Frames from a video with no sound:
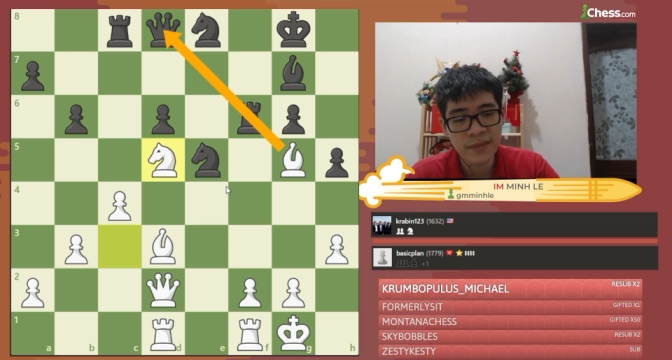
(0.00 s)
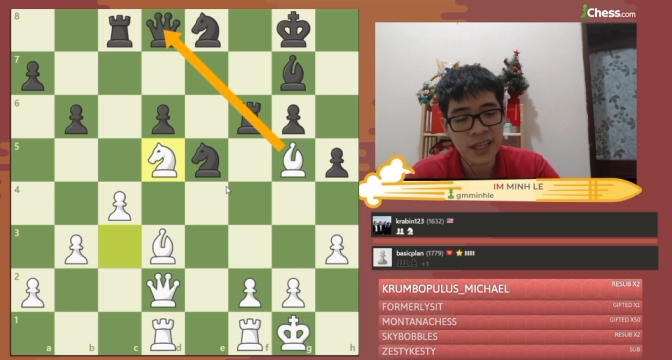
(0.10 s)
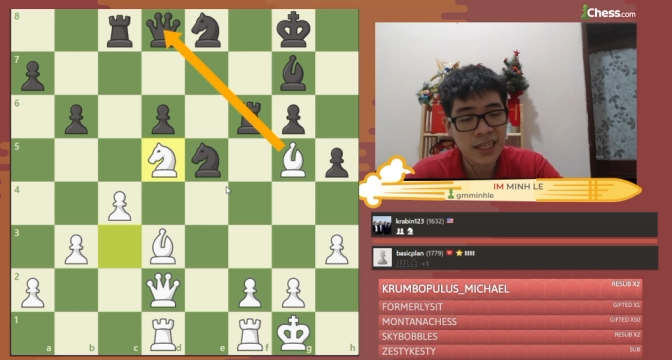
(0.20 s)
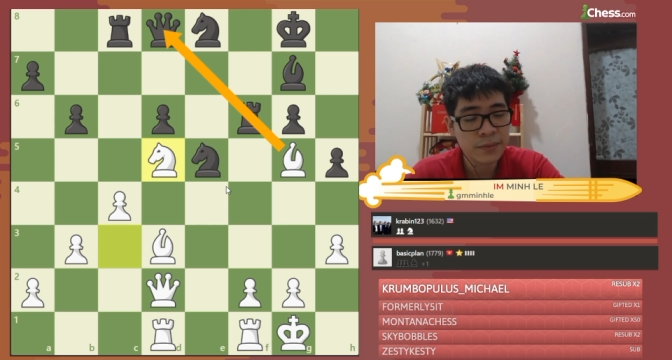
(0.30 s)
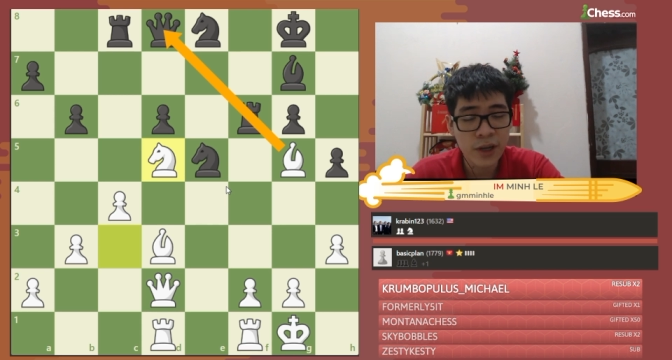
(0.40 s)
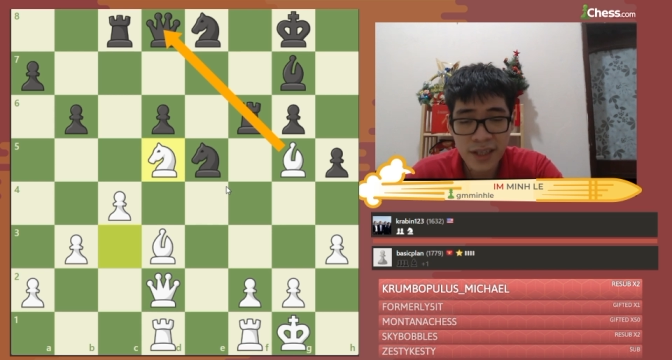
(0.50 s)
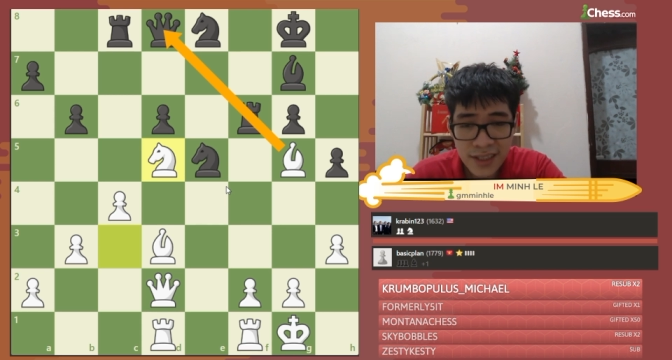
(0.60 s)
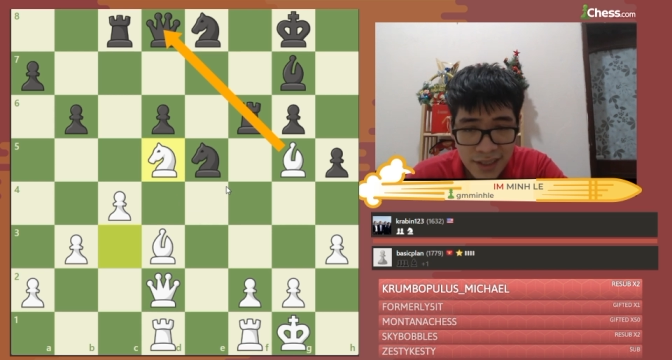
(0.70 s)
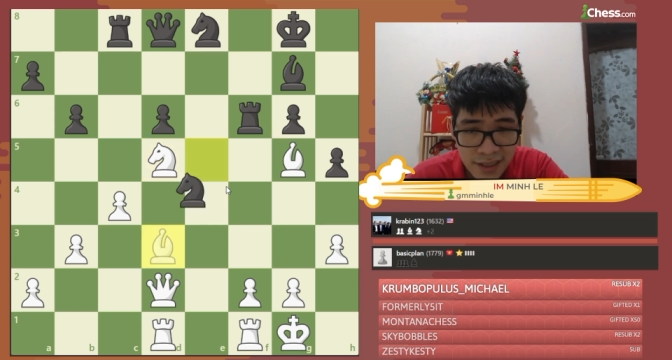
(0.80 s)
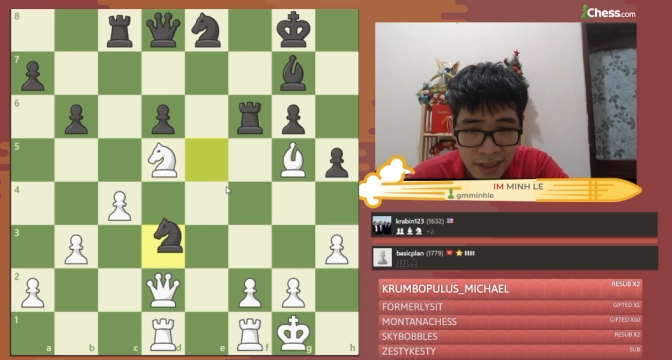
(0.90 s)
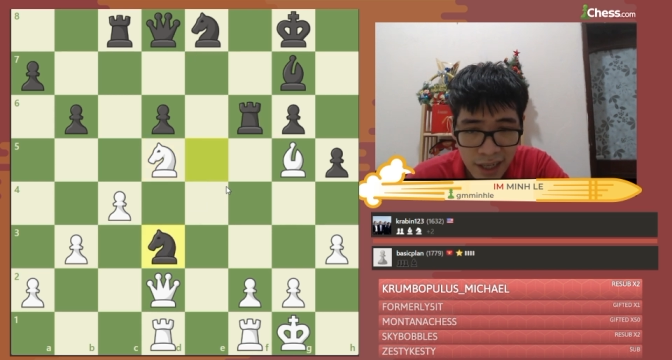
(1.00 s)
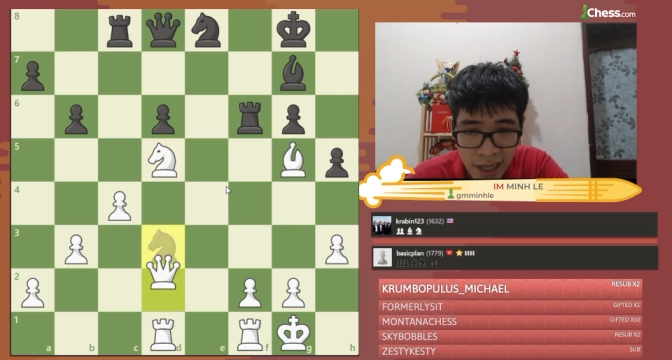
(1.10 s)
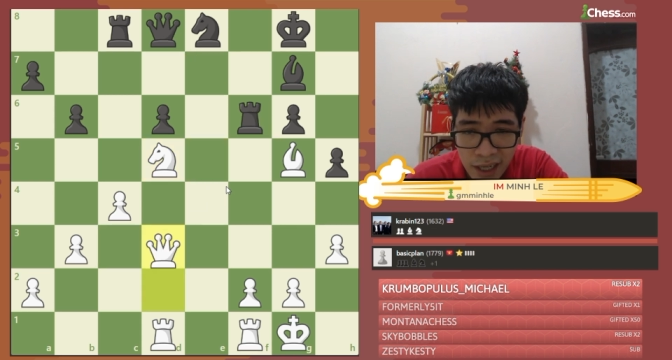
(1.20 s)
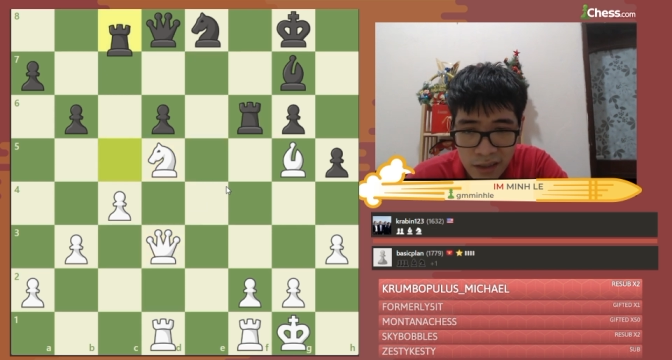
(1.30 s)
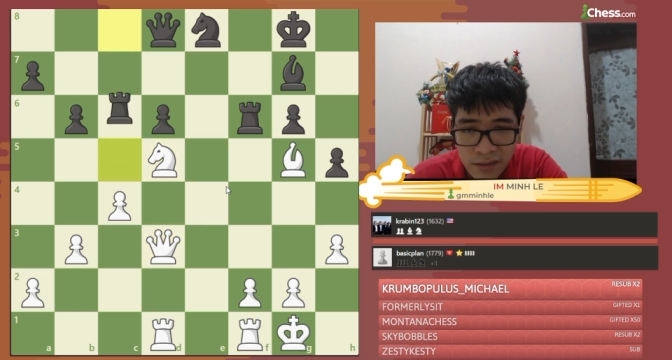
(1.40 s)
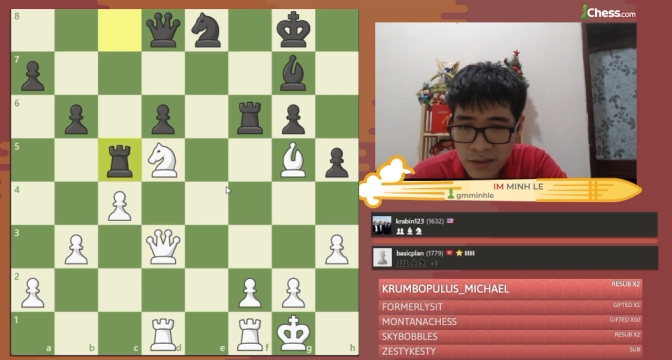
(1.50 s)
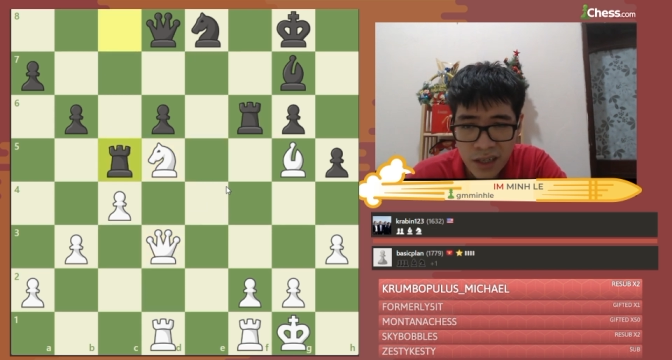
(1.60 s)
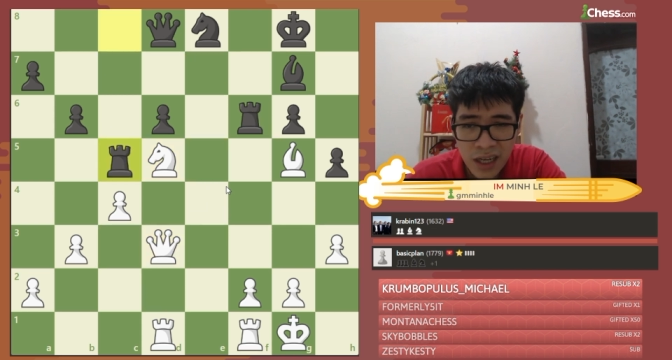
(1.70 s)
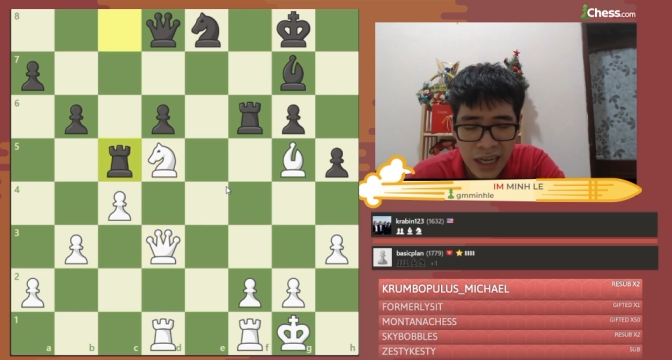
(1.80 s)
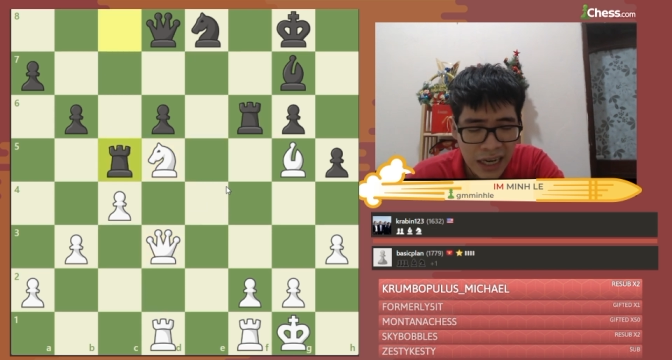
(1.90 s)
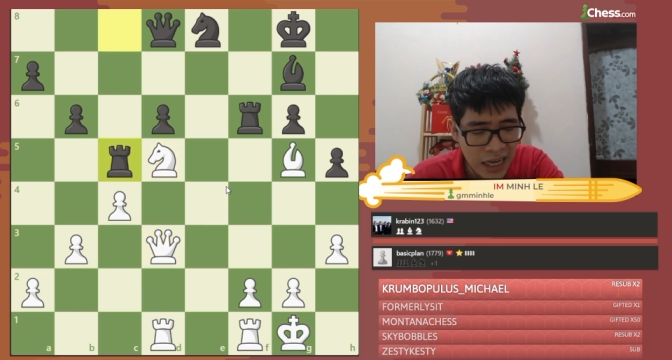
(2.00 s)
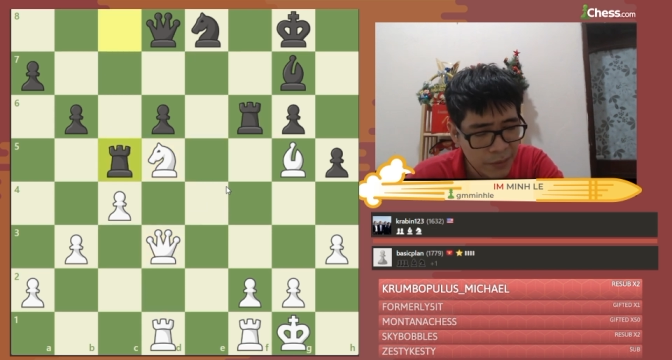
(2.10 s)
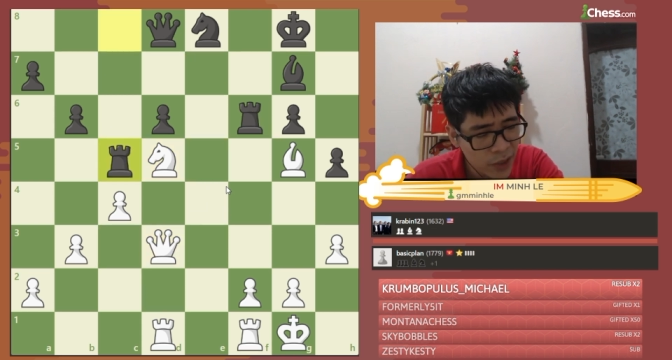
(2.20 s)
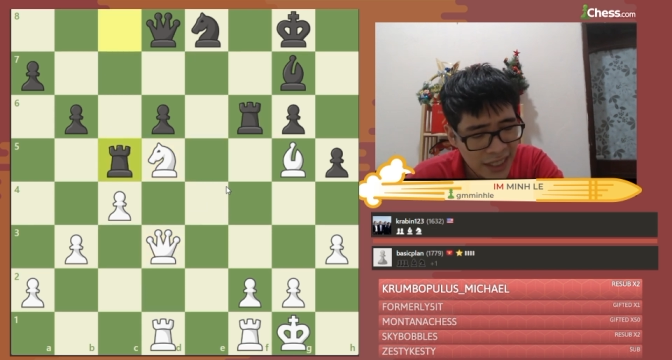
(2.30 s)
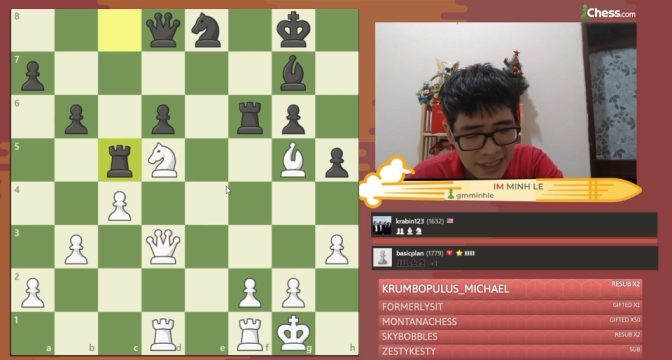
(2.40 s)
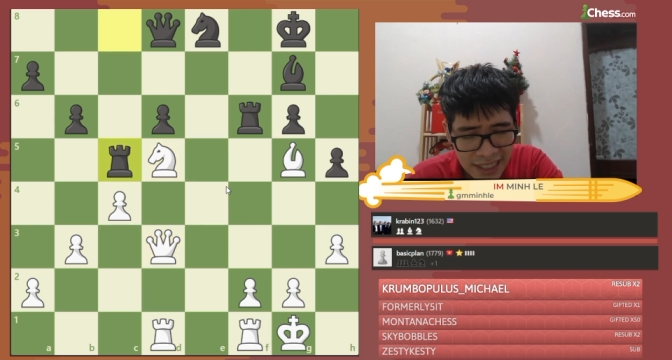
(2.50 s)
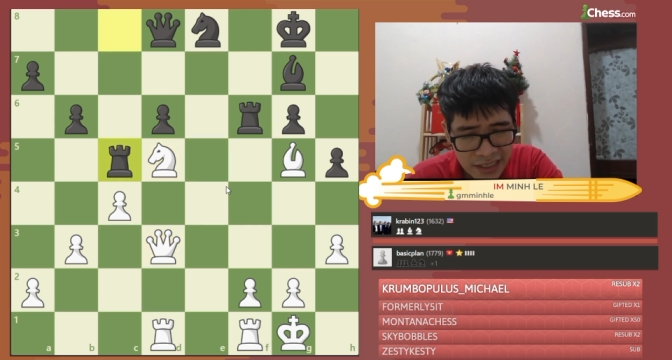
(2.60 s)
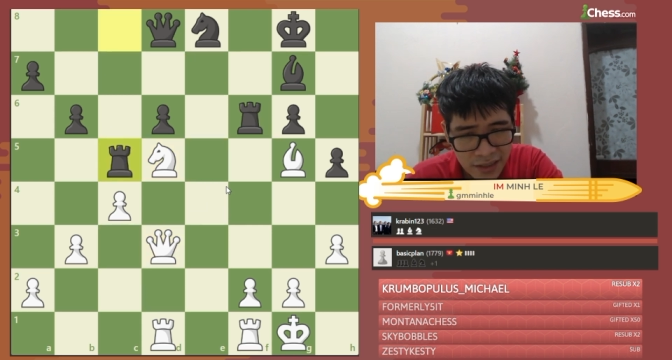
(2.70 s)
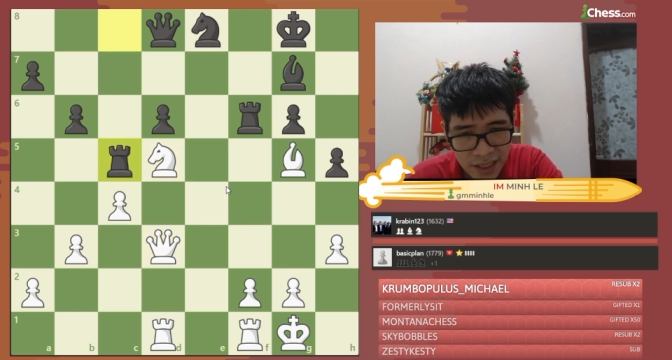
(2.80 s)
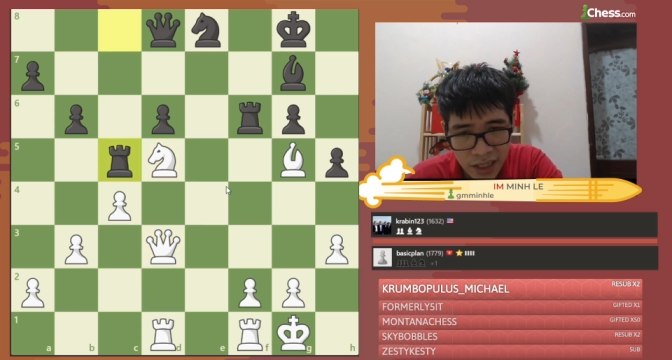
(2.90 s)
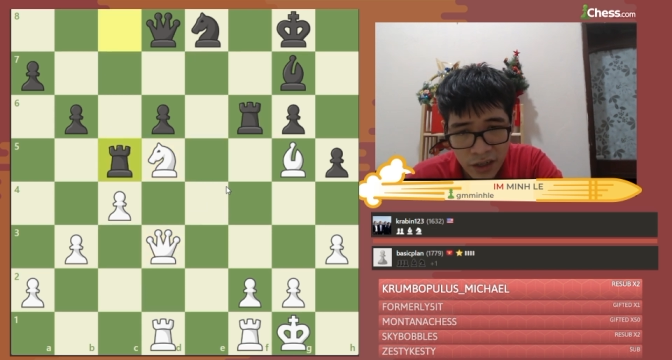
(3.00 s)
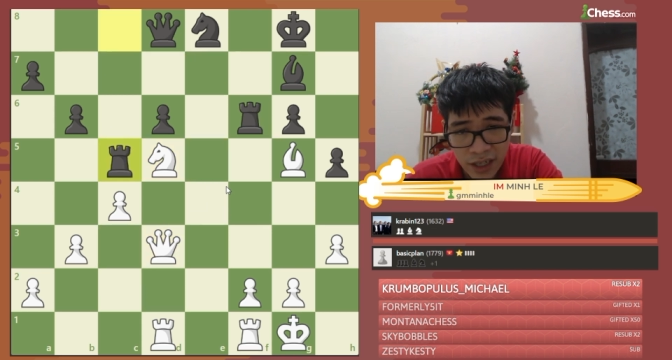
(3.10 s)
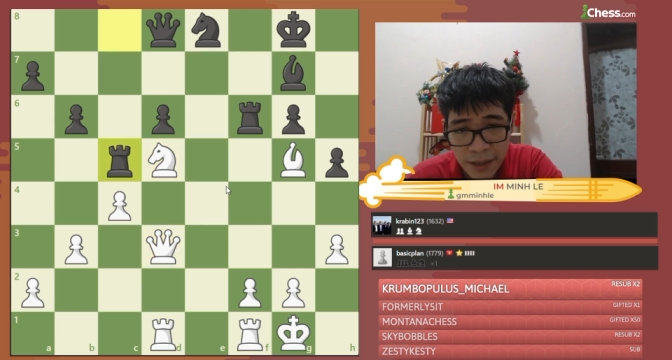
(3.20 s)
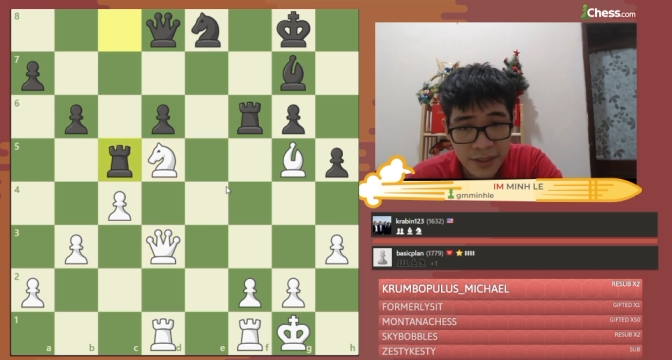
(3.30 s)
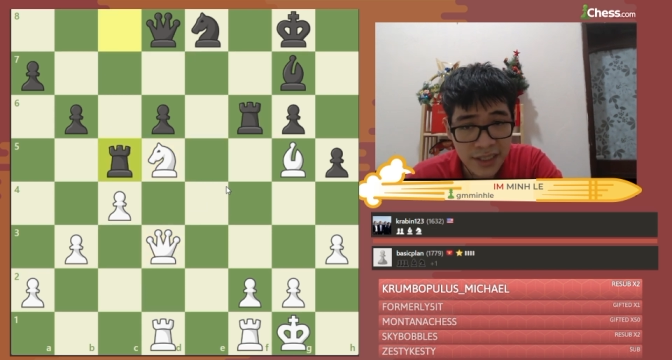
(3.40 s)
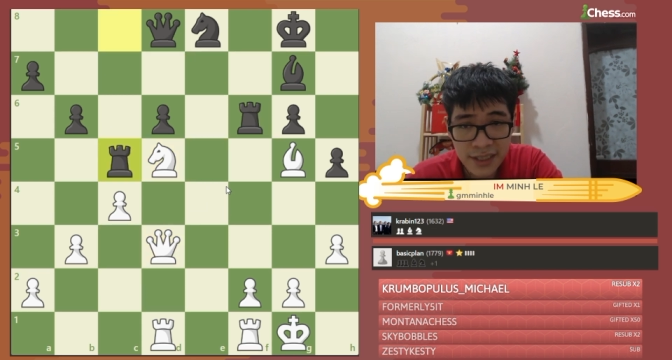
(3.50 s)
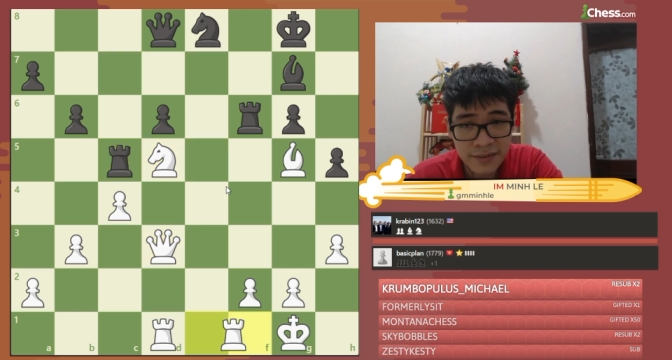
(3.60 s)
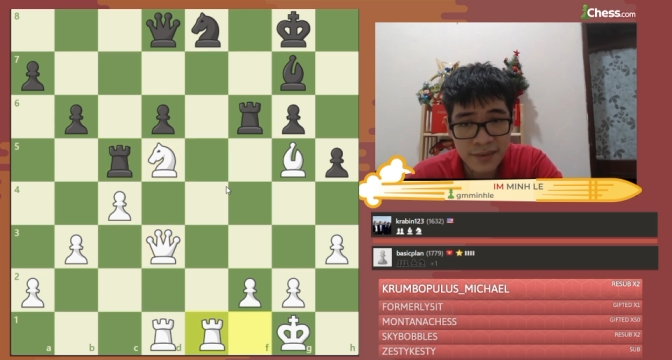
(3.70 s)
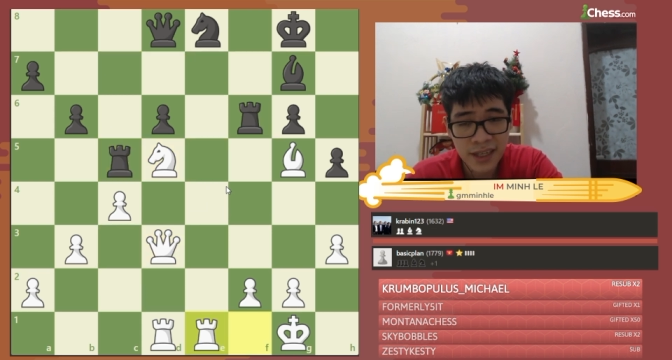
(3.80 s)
exploit this, and I'm not hasty to taking on f6.